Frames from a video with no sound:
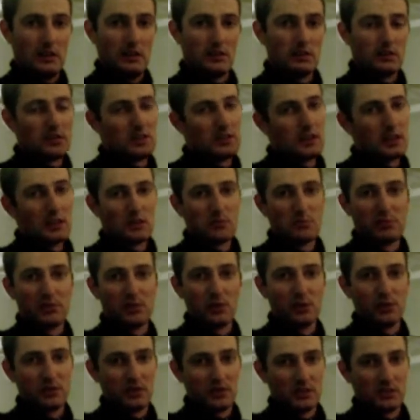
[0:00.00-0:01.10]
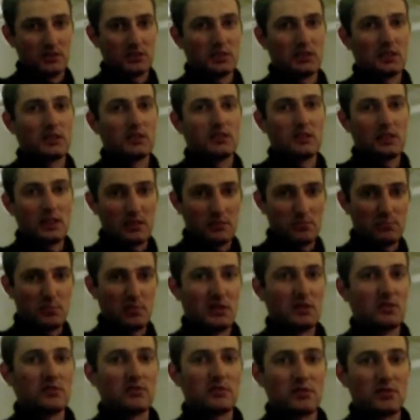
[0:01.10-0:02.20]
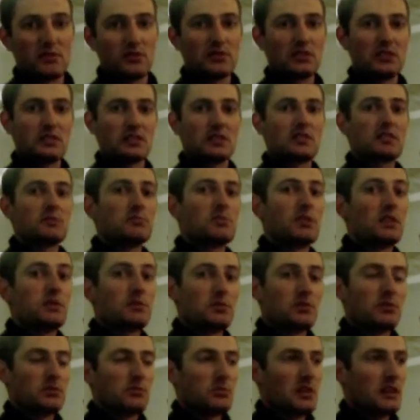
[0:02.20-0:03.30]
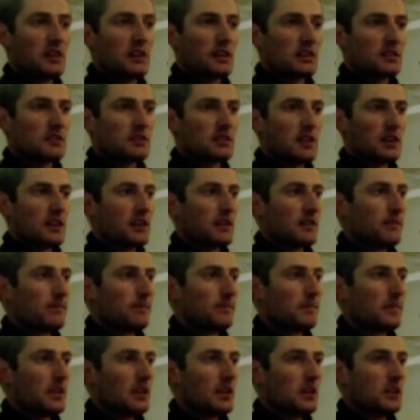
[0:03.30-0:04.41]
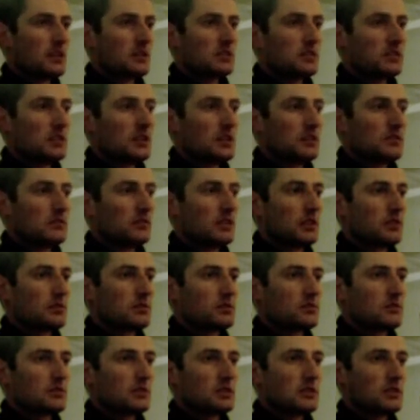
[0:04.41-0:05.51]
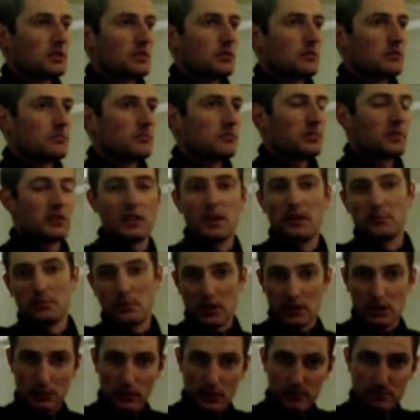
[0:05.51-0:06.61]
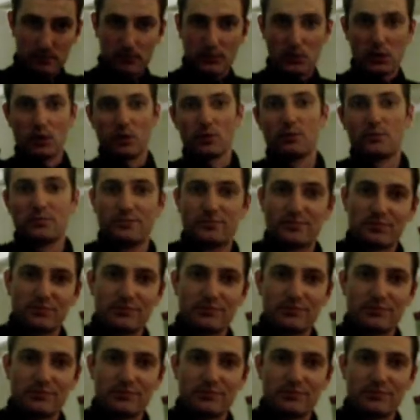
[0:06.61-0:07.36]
see the other brewers and beer enthusiasts and people about. So yeah, that was really cool. But yeah, anyway, cool.